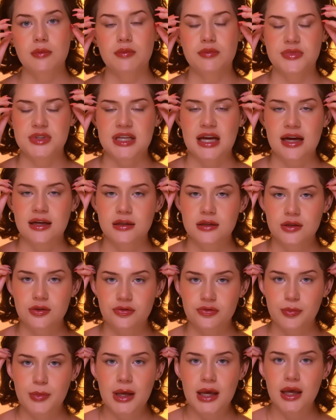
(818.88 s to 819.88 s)
the sides of
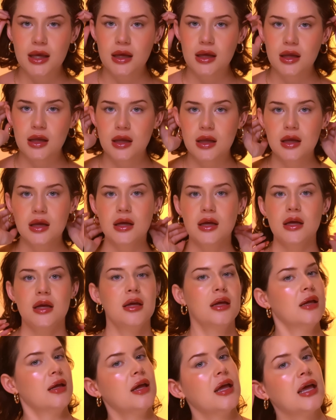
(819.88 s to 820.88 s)
my
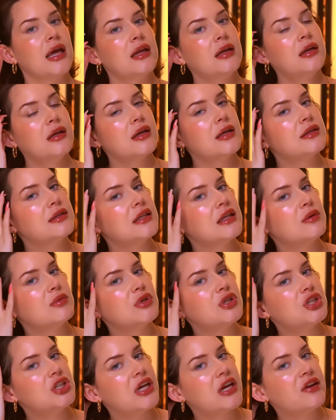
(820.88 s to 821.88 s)
head because they
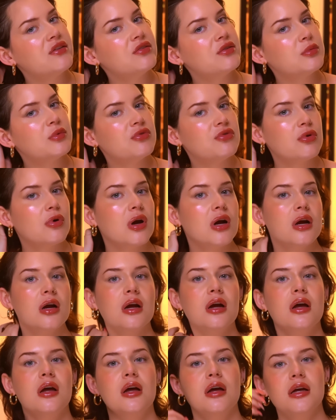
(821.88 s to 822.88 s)
were shaved before.
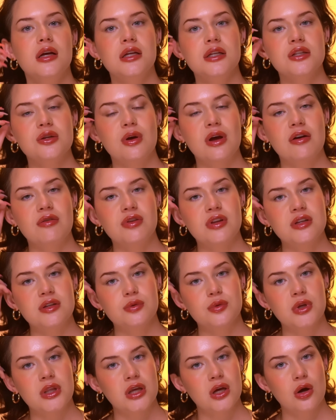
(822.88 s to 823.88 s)
So I have
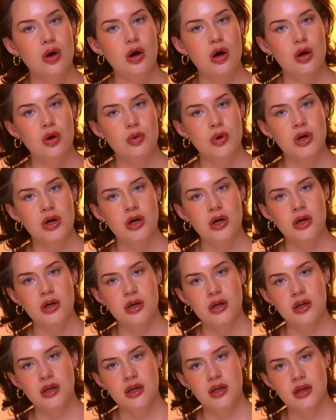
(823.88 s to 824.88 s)
these really
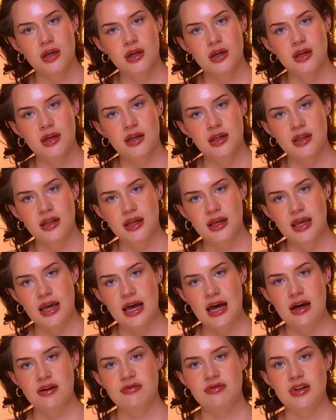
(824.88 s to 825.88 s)
awkward, like
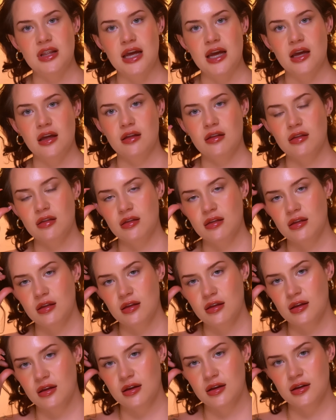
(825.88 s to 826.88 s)
half-length
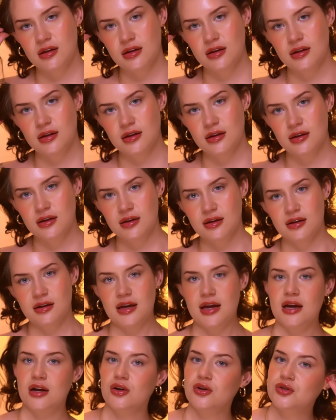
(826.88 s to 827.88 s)

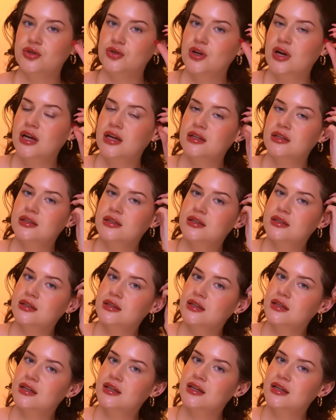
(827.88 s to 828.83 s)
hair strands.